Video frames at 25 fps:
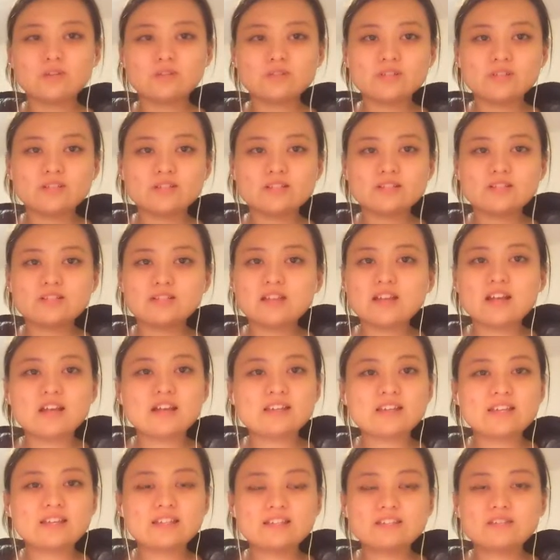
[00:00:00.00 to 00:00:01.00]
just
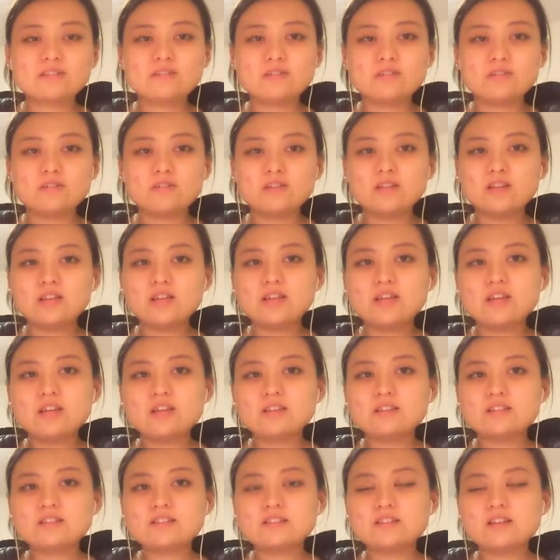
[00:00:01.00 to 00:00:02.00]
not getting your
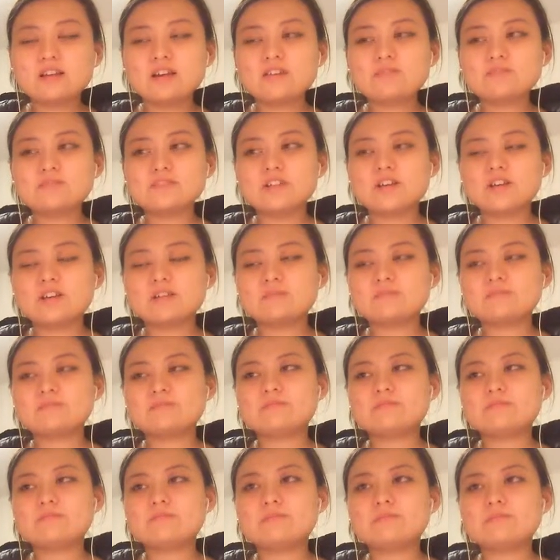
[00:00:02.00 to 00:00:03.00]
stuff done,
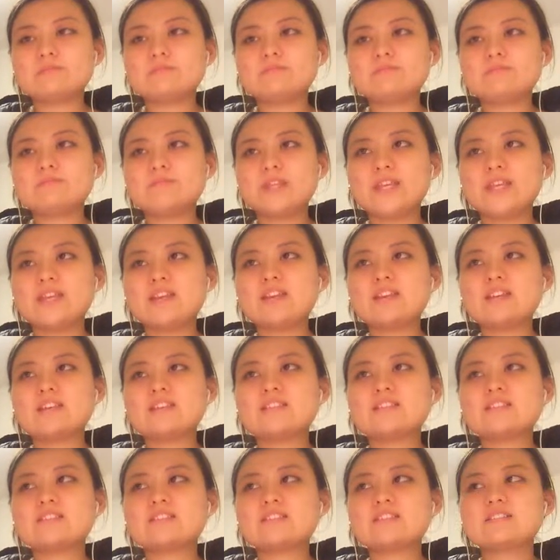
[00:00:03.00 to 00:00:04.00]

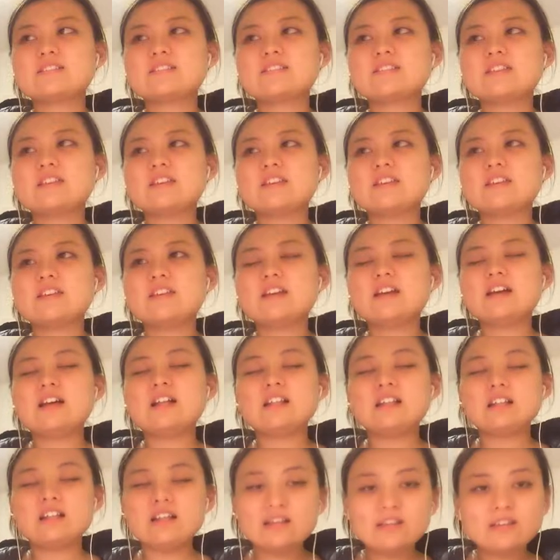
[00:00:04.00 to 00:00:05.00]
because I
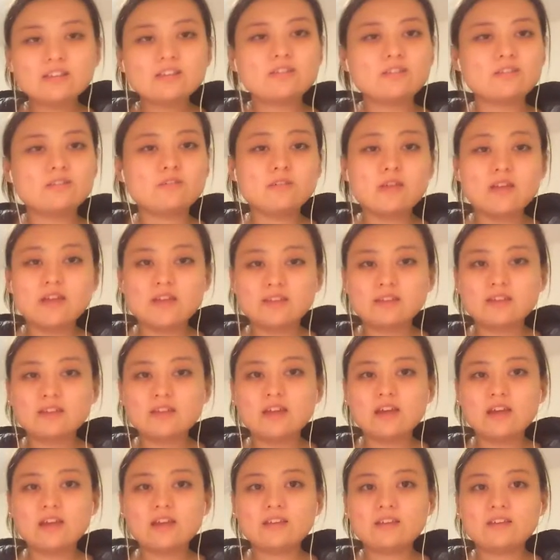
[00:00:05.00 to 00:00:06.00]
like you and
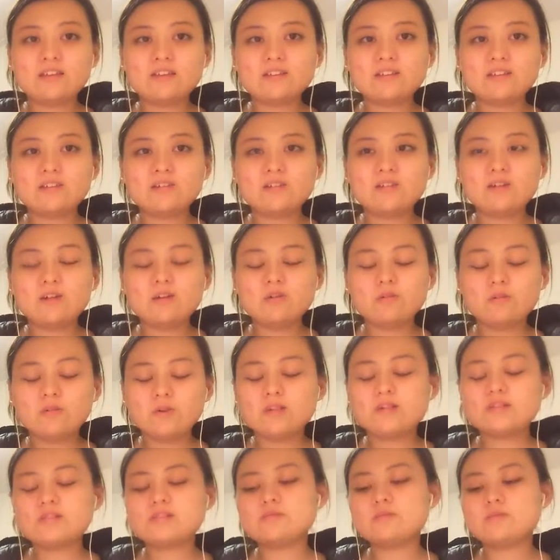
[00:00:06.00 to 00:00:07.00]
I
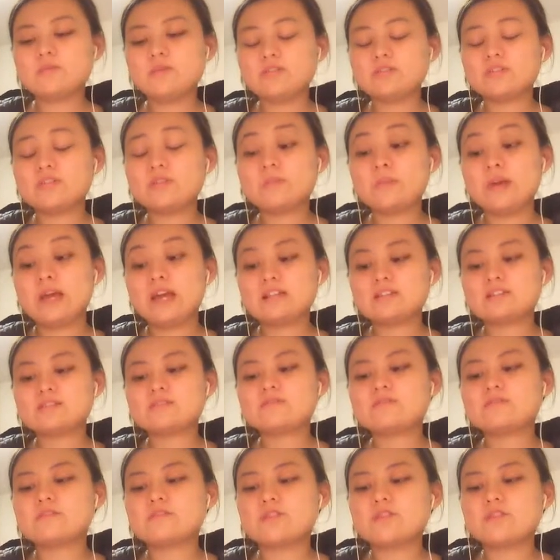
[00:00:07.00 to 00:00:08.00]
always want the best
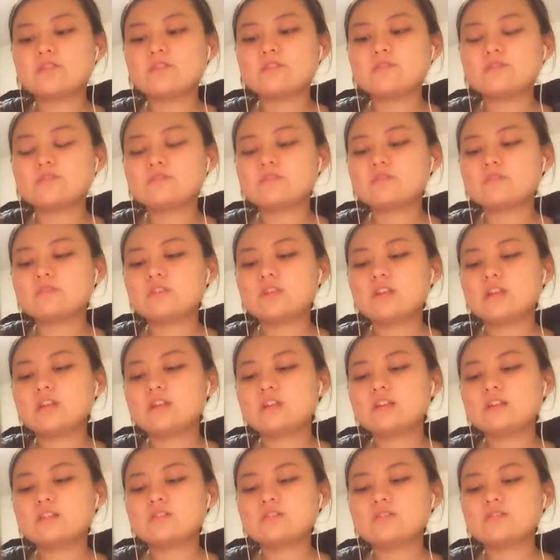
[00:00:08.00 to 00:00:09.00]
for you.
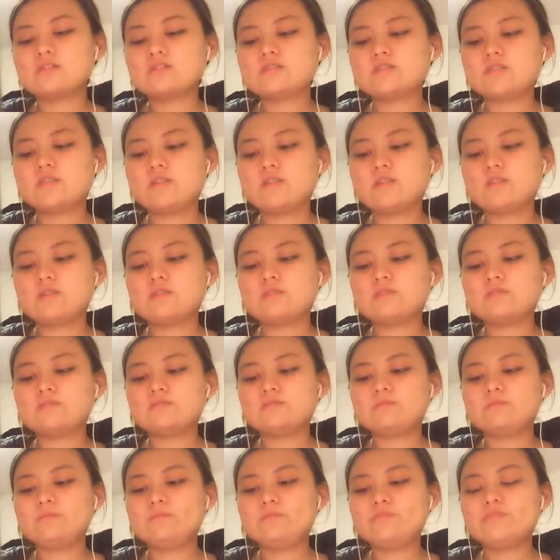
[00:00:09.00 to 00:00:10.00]
So
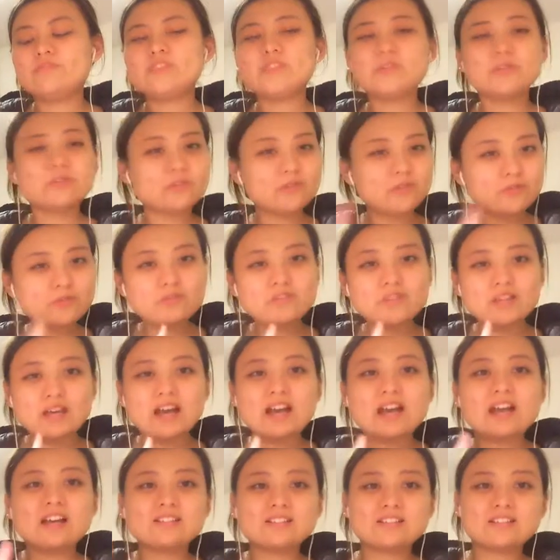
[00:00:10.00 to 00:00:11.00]
don't do
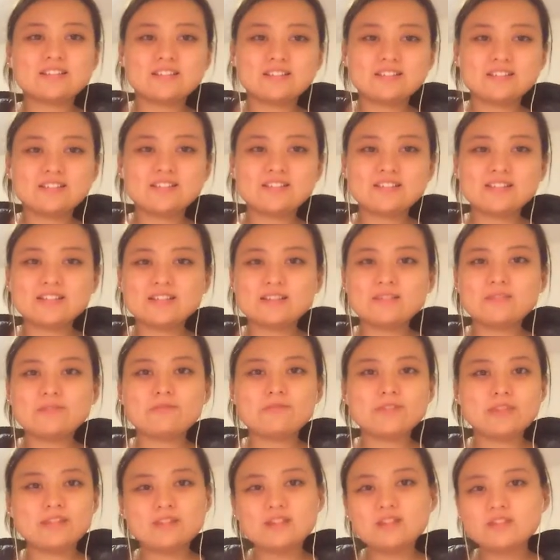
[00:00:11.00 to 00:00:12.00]
that. Just
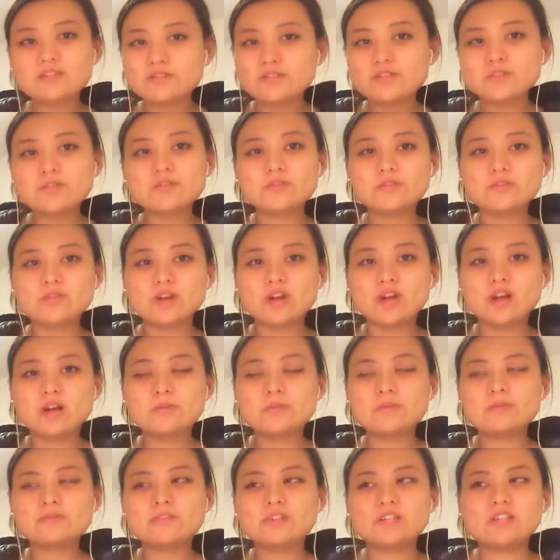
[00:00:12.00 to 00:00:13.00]
finish your
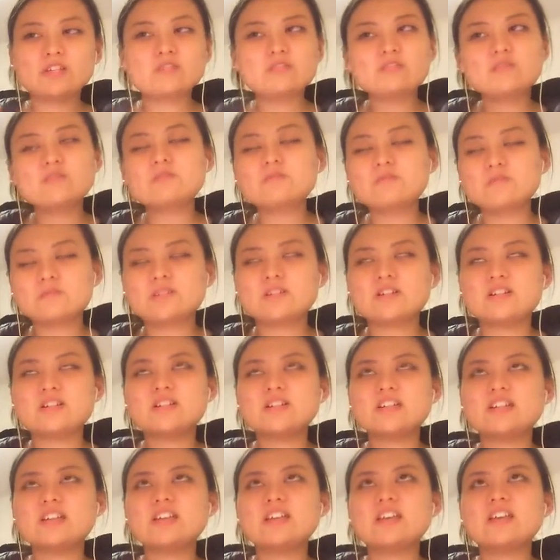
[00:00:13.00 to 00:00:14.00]
job, finish your
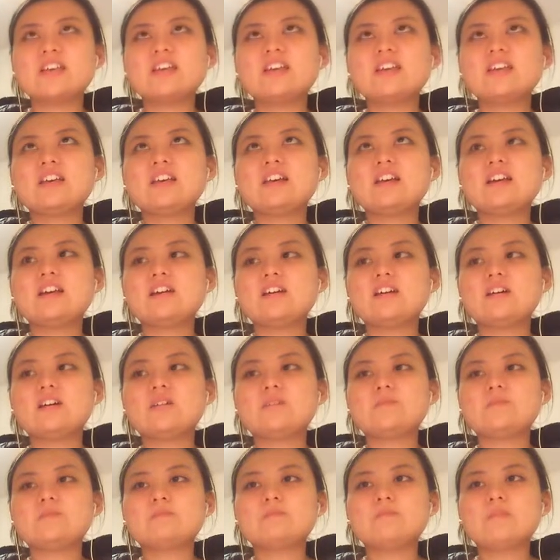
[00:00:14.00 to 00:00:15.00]
work,
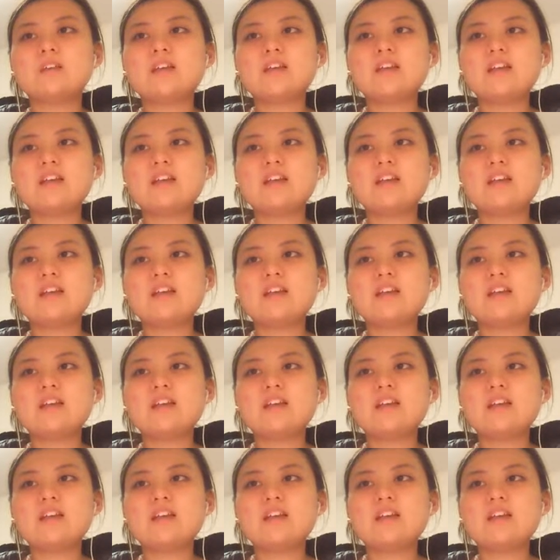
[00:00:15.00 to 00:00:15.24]
and